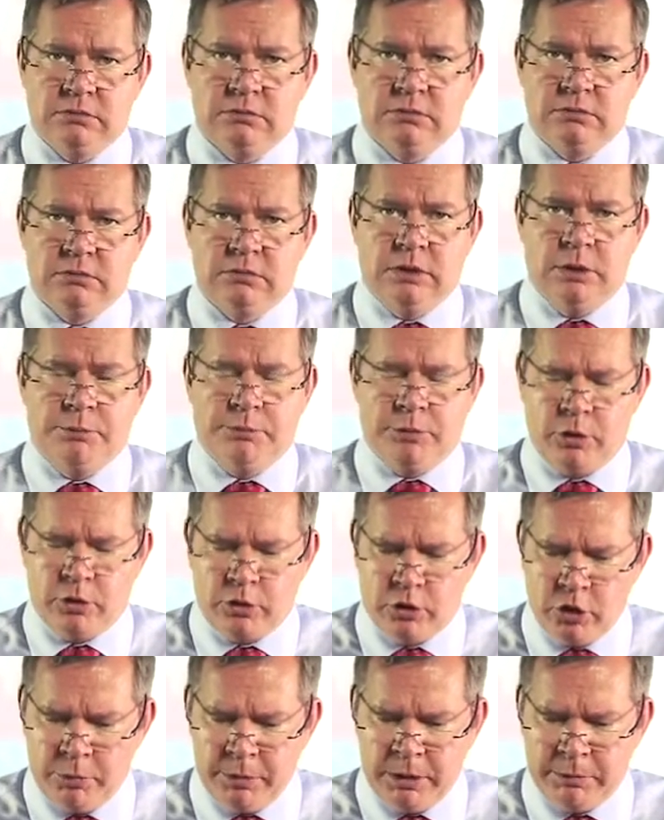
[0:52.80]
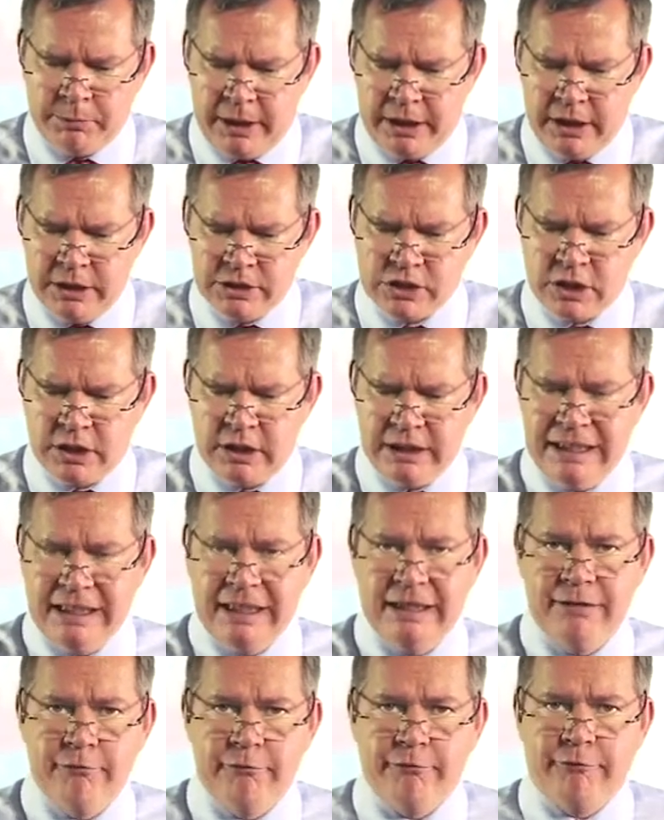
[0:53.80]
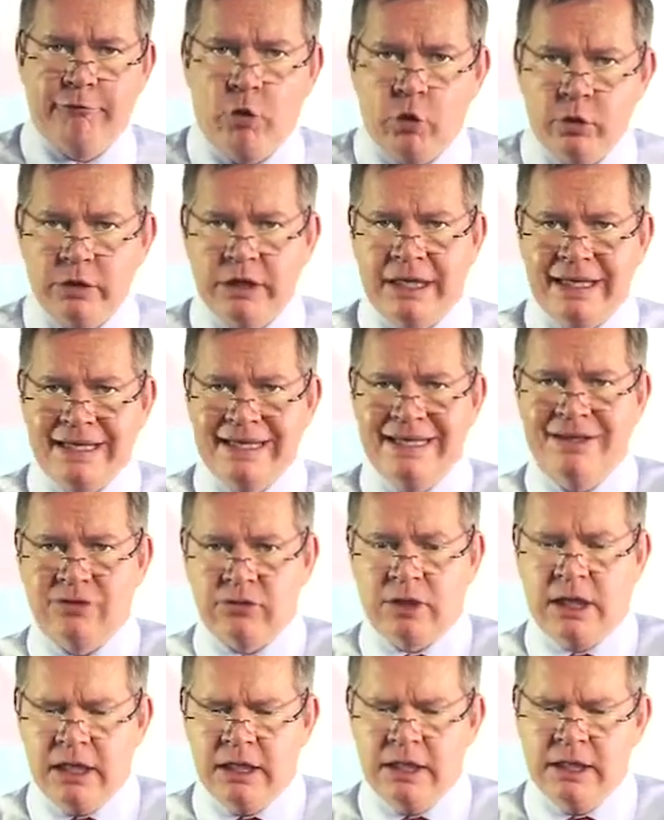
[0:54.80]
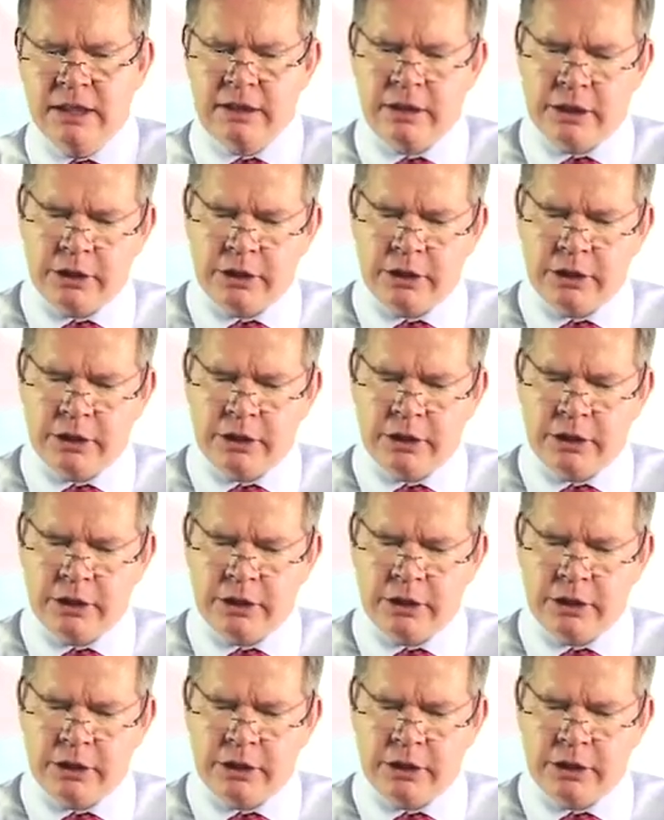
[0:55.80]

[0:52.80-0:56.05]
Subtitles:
the procurement manager for the retailer,